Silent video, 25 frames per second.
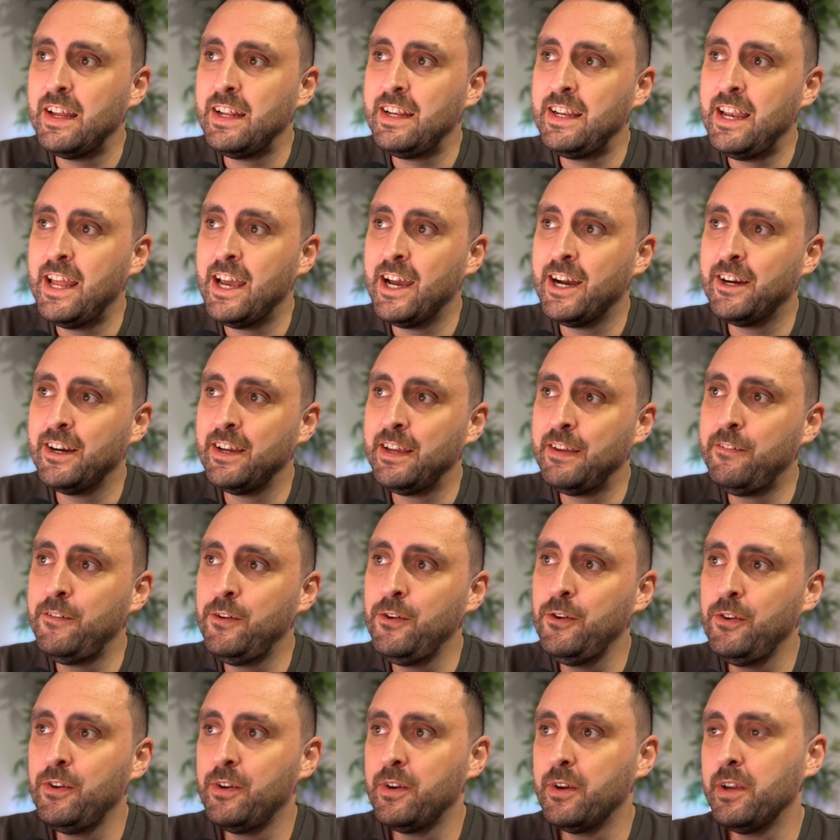Now, if
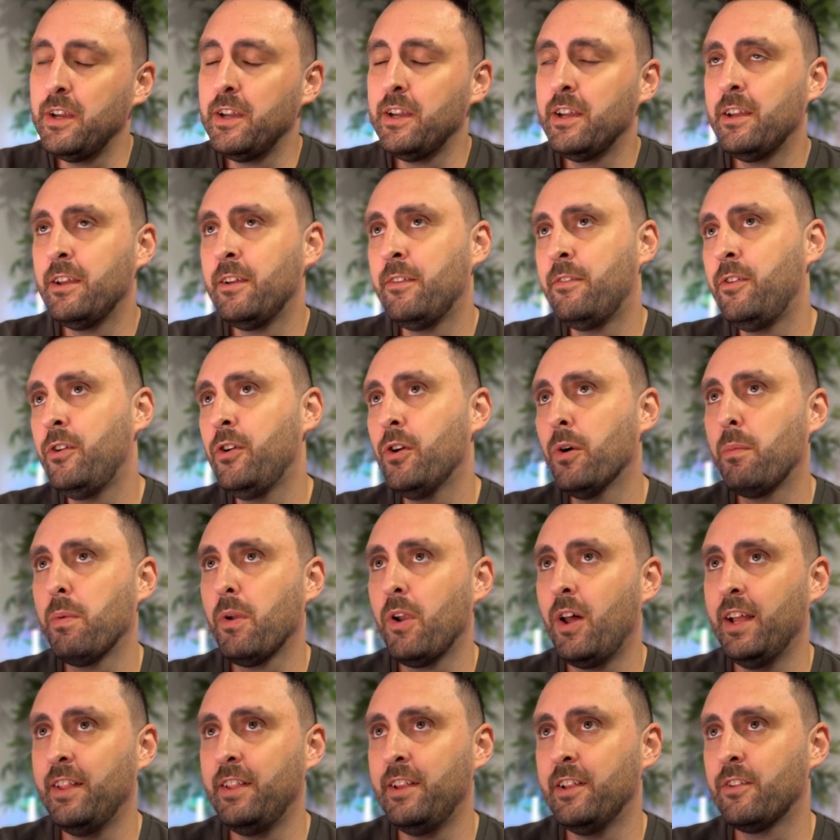you
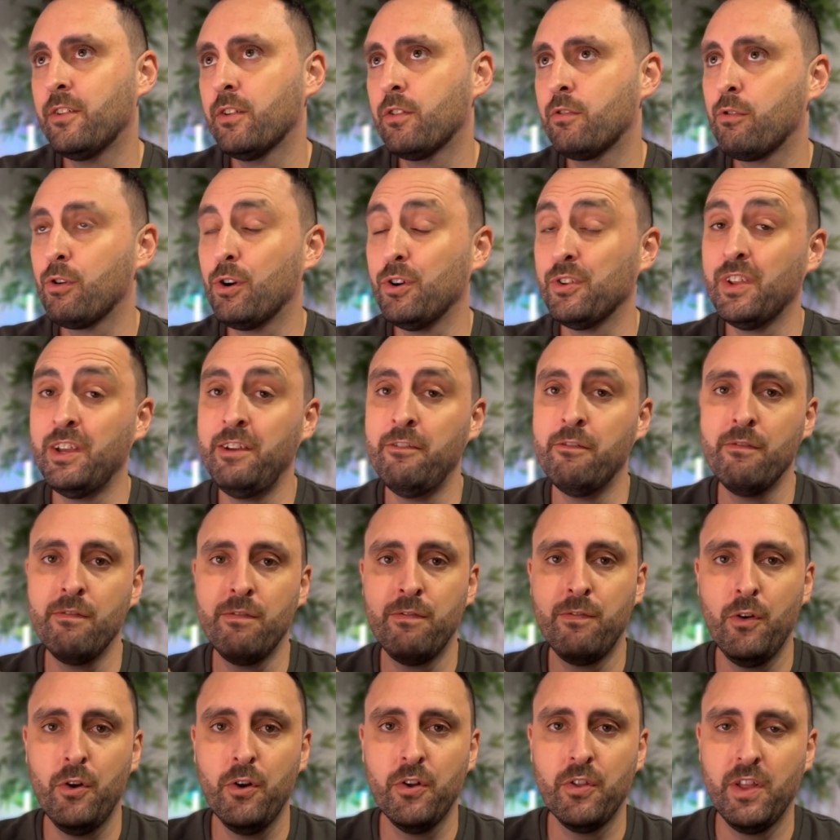applied this across even
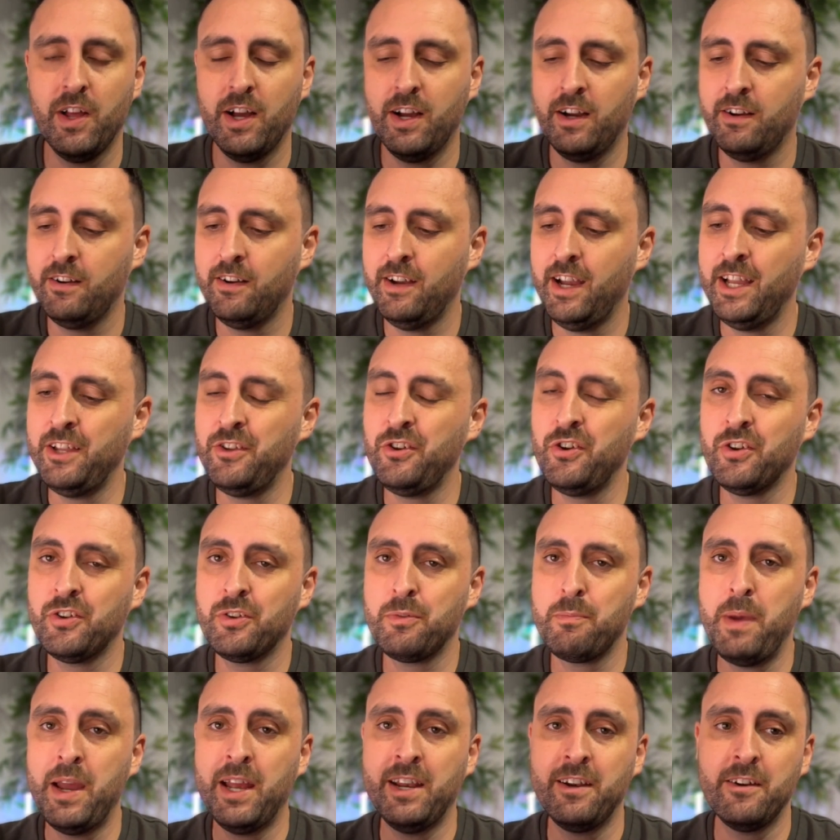further and you
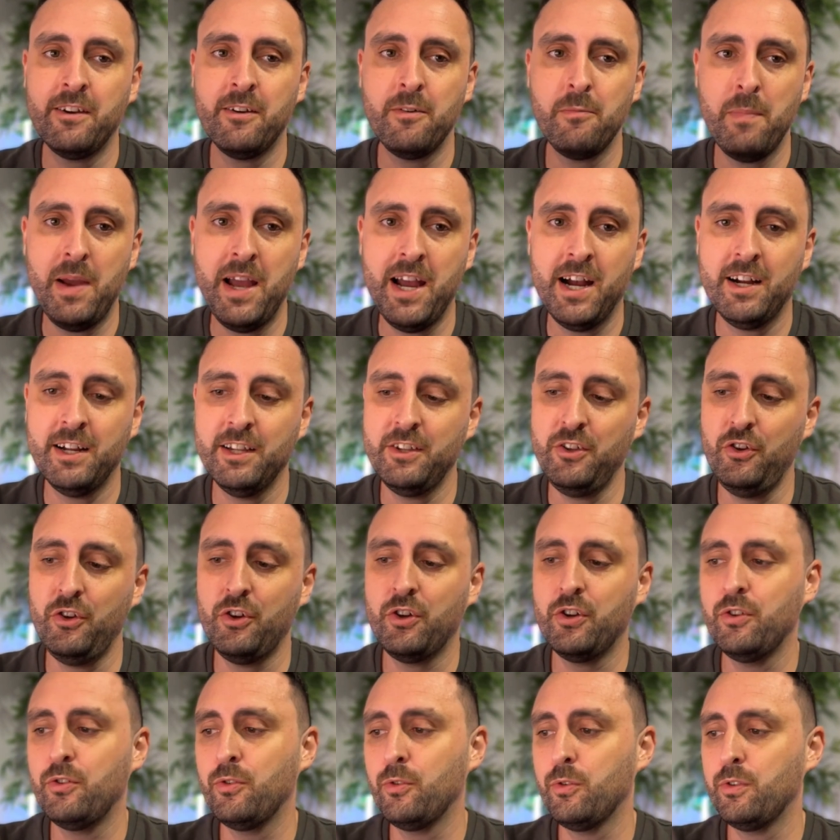expanded it out, and you
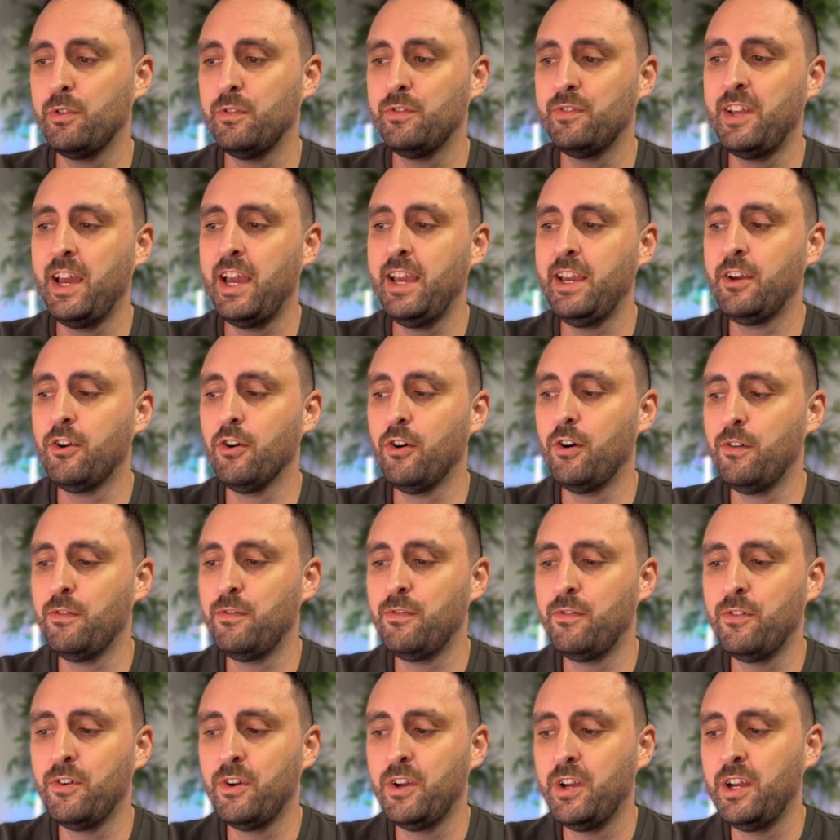could sort of take
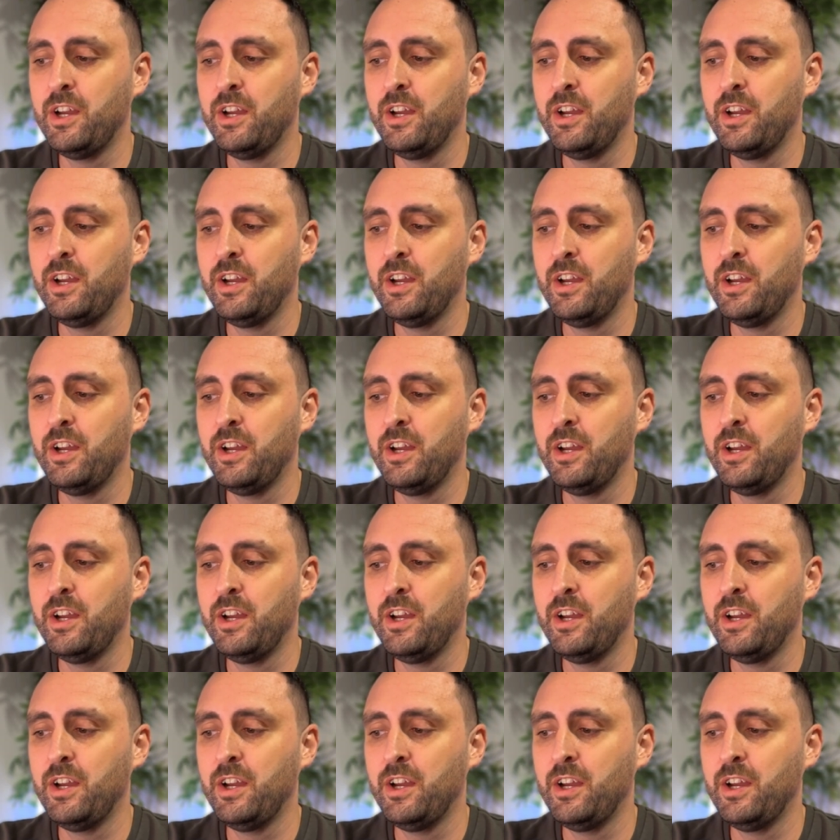off